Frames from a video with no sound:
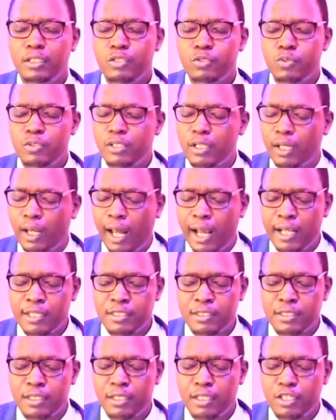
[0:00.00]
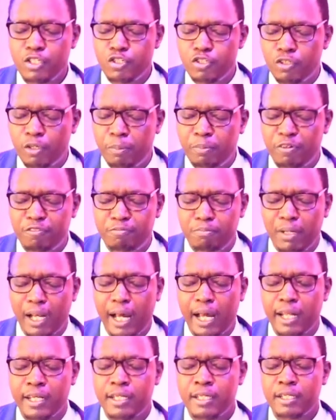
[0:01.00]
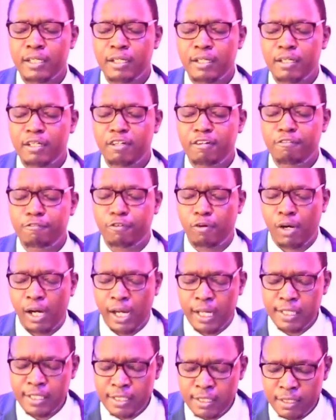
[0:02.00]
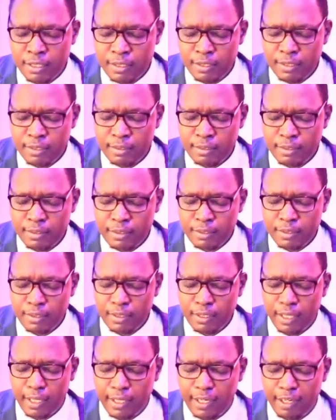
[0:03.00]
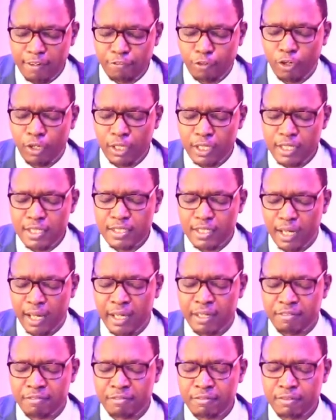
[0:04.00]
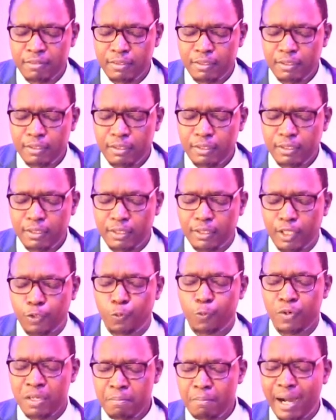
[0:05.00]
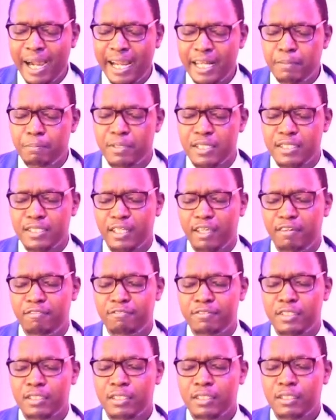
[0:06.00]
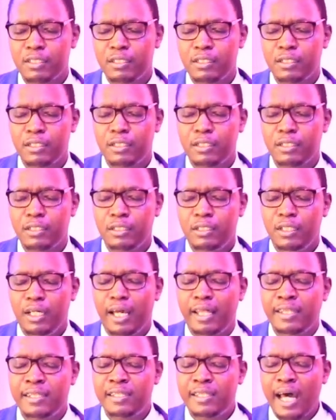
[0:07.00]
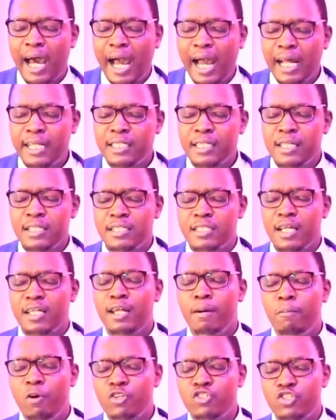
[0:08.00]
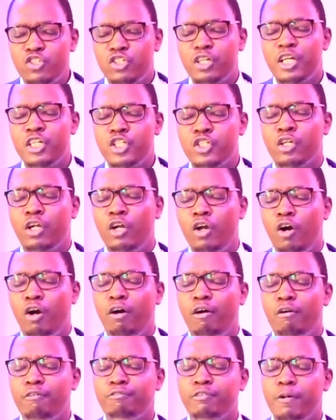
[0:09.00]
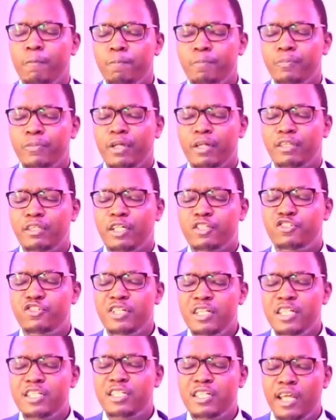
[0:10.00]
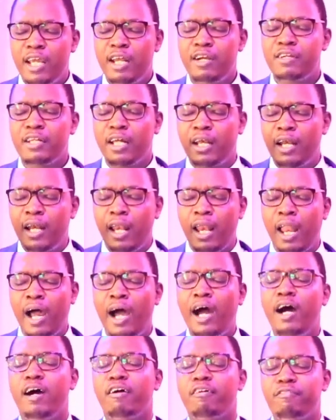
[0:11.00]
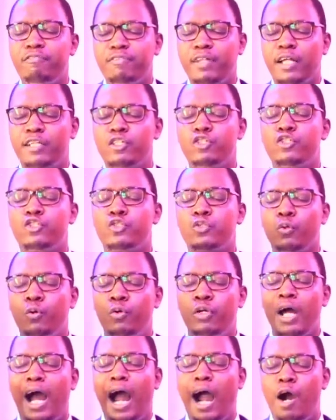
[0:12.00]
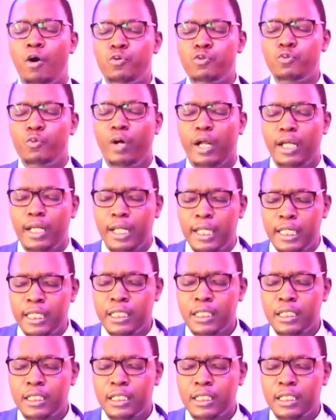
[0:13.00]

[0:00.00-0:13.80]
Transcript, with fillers: to the last drop of blood for us. He gave all his life that we might be saved. And that is the demonstration of the Trinitarian love that is shown outwardly.